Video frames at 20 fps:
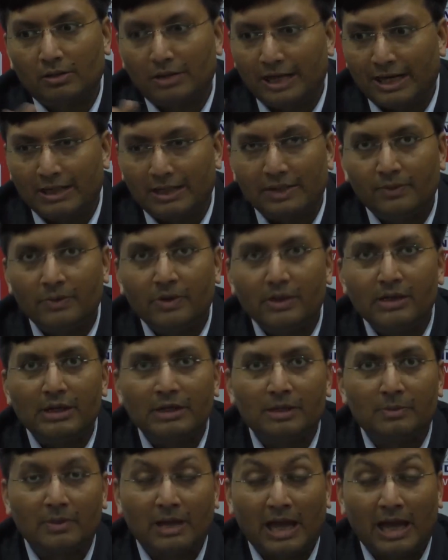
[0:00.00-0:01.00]
activity.
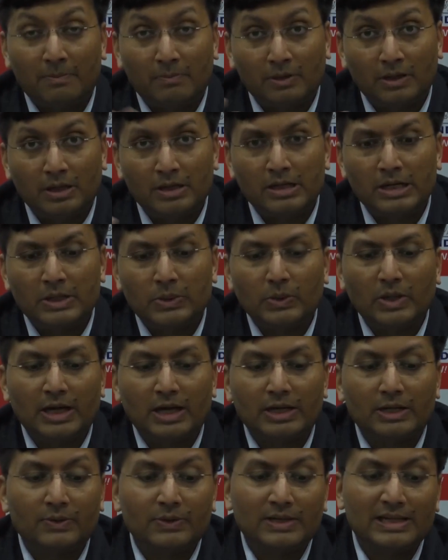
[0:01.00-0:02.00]
It may hamper our day-to-day
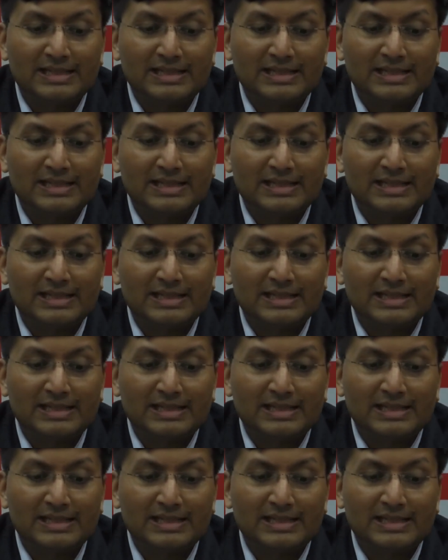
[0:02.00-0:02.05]
activity.